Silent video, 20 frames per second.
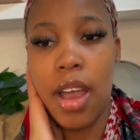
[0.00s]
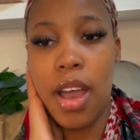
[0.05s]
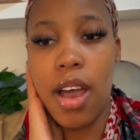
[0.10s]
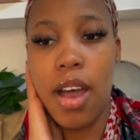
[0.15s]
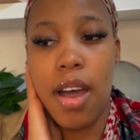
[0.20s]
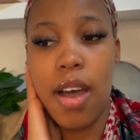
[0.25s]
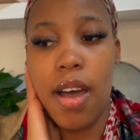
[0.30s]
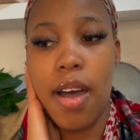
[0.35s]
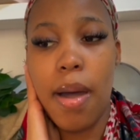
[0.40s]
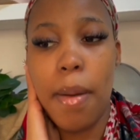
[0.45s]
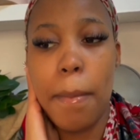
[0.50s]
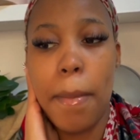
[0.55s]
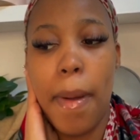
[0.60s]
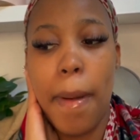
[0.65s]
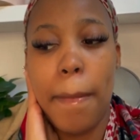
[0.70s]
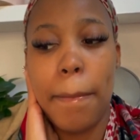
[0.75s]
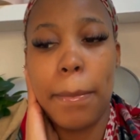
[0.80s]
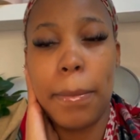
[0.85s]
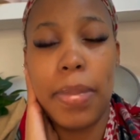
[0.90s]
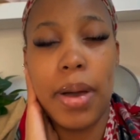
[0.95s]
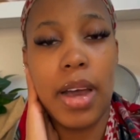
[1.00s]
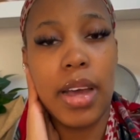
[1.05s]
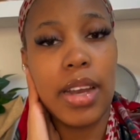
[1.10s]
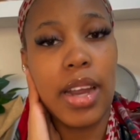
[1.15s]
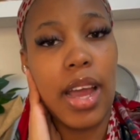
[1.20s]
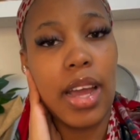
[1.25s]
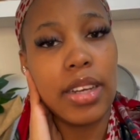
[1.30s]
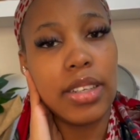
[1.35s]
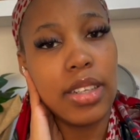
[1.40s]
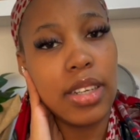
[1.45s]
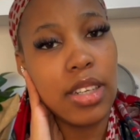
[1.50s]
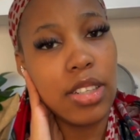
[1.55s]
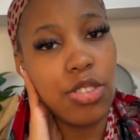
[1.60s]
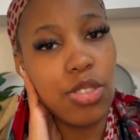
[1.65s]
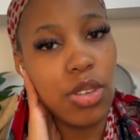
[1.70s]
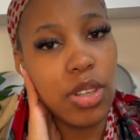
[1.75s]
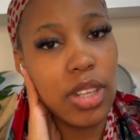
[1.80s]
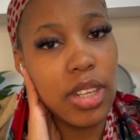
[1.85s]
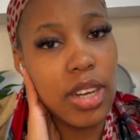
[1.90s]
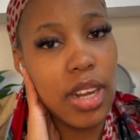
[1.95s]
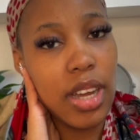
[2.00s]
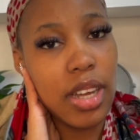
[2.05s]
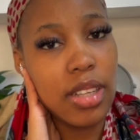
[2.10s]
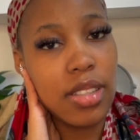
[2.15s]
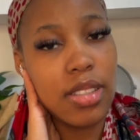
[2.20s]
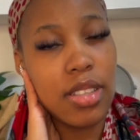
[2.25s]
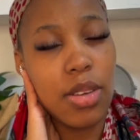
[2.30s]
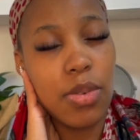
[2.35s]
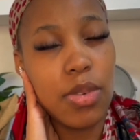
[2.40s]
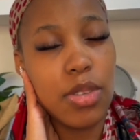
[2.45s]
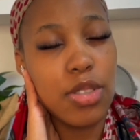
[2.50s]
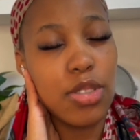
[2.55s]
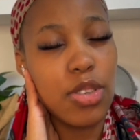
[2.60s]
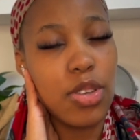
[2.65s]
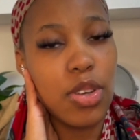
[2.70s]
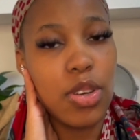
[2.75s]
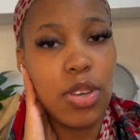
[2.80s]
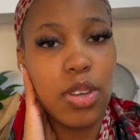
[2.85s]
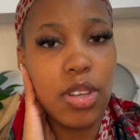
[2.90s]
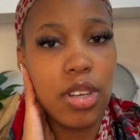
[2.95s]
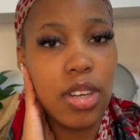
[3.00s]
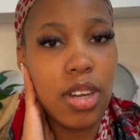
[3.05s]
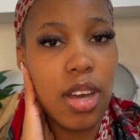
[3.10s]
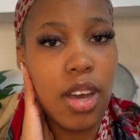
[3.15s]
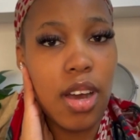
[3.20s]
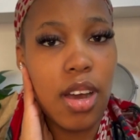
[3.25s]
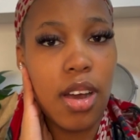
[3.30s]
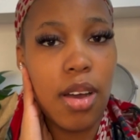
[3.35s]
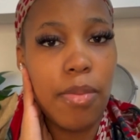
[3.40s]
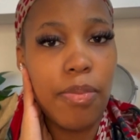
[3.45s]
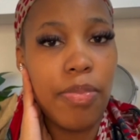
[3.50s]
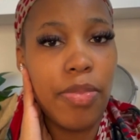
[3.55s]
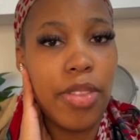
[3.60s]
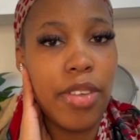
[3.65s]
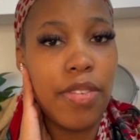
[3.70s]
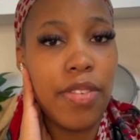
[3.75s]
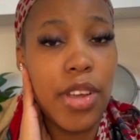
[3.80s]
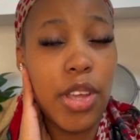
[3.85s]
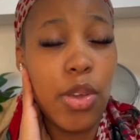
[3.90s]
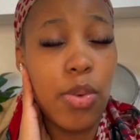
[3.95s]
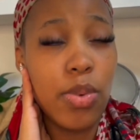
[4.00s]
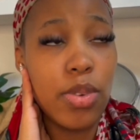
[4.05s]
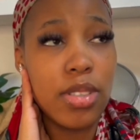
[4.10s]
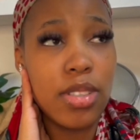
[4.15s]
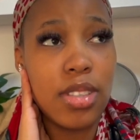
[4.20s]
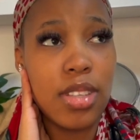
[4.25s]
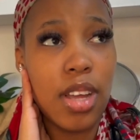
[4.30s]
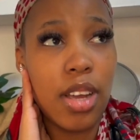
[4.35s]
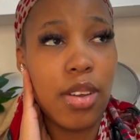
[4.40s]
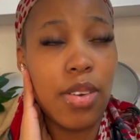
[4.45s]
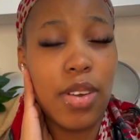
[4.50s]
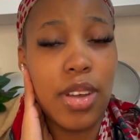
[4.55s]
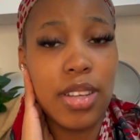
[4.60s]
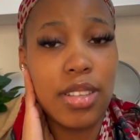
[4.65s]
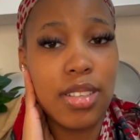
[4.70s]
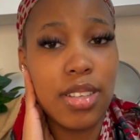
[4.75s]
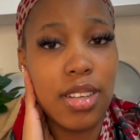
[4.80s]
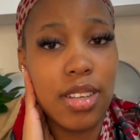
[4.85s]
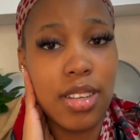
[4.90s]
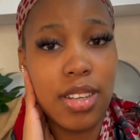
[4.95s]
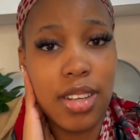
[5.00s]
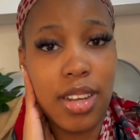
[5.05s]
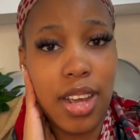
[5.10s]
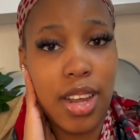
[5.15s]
But I did enjoy the night. It was good. The venue was decorated.